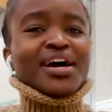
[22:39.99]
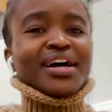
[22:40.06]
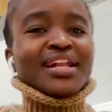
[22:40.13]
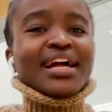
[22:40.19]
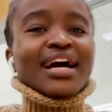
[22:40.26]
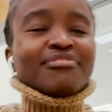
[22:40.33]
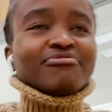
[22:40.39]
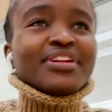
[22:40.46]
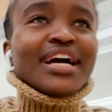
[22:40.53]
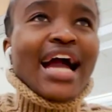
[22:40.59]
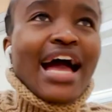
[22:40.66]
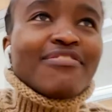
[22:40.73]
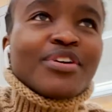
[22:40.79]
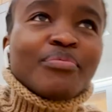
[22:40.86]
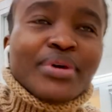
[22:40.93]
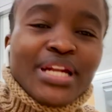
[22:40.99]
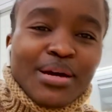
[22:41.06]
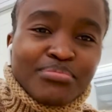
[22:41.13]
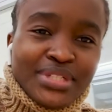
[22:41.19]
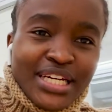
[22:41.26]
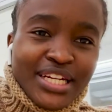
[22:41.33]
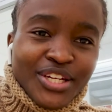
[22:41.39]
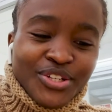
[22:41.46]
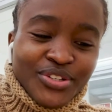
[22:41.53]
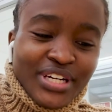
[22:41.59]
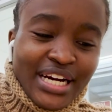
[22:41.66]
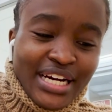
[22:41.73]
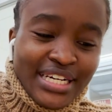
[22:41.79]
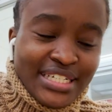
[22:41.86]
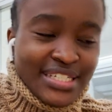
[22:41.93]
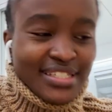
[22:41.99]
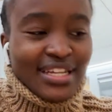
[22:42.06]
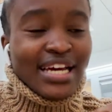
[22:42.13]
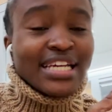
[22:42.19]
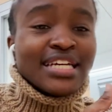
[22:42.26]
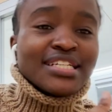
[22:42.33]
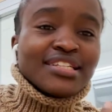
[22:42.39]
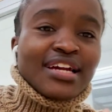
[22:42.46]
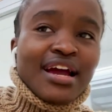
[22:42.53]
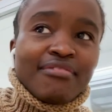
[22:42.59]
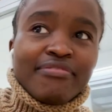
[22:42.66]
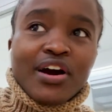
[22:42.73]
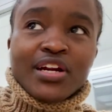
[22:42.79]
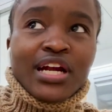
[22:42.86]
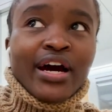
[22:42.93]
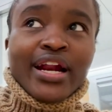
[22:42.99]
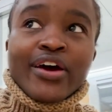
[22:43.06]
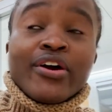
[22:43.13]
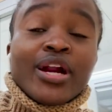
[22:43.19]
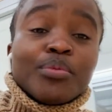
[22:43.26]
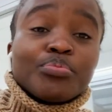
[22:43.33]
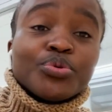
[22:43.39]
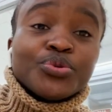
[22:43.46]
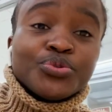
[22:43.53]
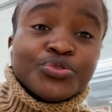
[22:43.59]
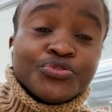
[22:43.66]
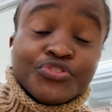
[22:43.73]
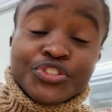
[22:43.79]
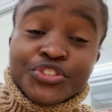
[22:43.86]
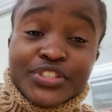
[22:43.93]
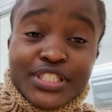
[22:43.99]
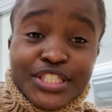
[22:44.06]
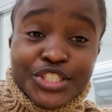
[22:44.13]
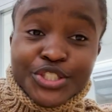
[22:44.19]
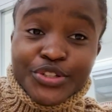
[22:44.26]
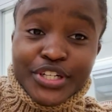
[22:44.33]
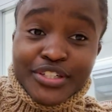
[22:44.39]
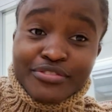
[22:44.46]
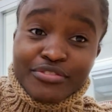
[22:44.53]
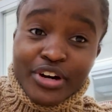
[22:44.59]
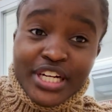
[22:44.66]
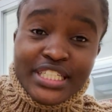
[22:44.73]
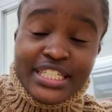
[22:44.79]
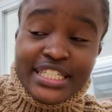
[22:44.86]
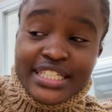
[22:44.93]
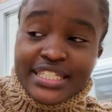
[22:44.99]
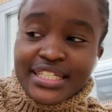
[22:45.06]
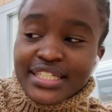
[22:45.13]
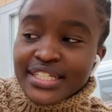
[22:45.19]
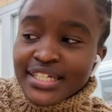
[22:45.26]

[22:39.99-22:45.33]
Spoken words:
Like, I feel like I haven't been updating you guys. Like, yesterday I found out I got approved to teach creative writing.